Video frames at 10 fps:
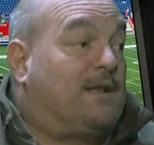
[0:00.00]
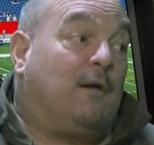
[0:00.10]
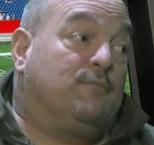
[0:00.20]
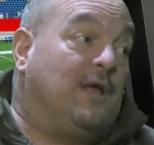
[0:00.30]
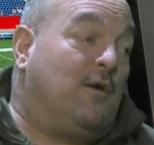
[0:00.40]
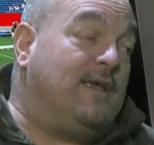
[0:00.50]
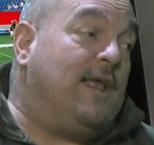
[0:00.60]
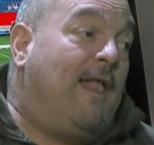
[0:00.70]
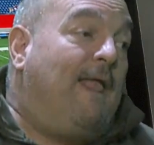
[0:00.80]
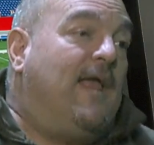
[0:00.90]
Now
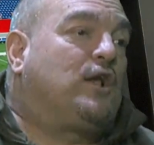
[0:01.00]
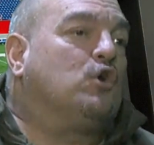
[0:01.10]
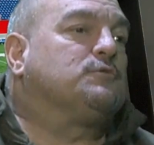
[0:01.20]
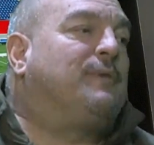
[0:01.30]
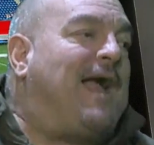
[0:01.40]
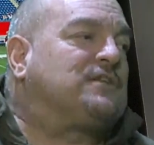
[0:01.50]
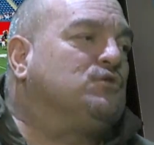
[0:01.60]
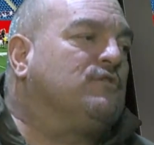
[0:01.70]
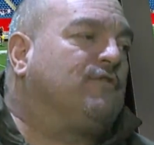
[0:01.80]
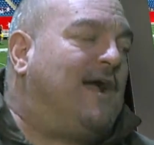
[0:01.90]
it goes back
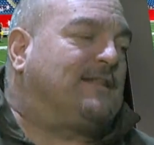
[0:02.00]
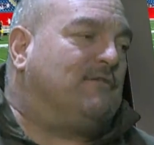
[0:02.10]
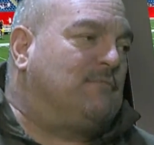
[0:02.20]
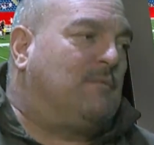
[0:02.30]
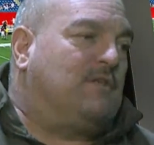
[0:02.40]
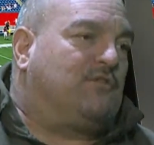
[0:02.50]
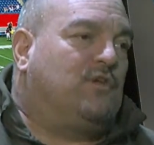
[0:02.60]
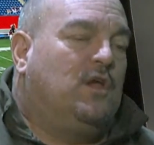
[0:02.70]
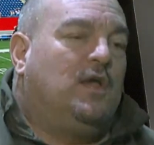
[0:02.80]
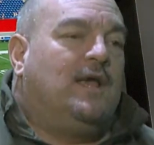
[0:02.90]
to the fact that, remember this,
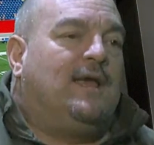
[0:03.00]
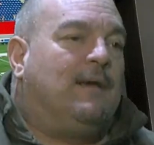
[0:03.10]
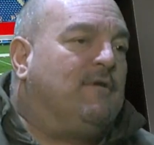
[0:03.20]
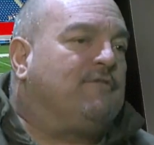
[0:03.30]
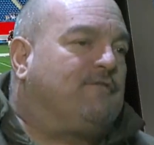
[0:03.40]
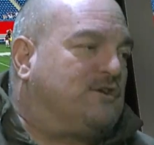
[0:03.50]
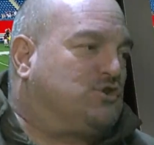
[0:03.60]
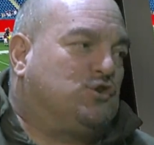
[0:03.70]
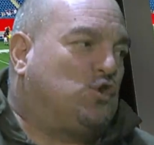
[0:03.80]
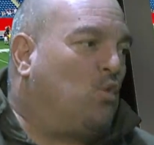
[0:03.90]
him and
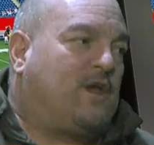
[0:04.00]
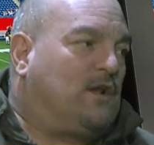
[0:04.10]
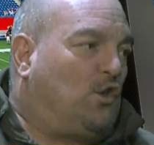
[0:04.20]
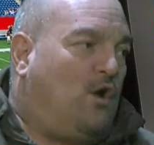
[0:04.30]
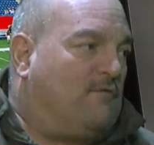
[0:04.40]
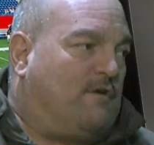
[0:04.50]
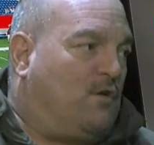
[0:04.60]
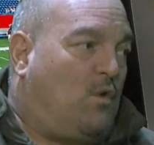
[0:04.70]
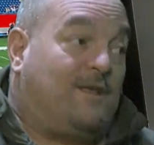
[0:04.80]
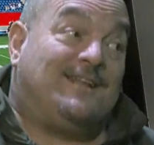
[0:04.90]
Fisher don't get along very
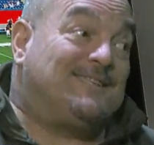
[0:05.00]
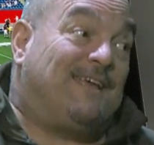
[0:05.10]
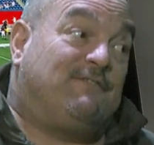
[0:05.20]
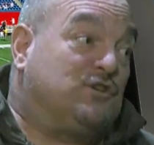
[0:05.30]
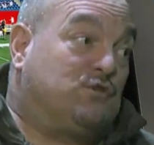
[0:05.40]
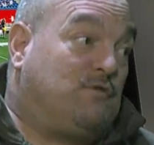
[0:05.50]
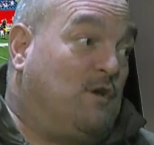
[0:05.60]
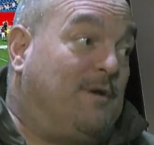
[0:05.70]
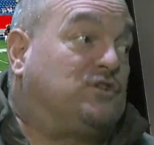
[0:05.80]
well. He doesn't like Fisher very much.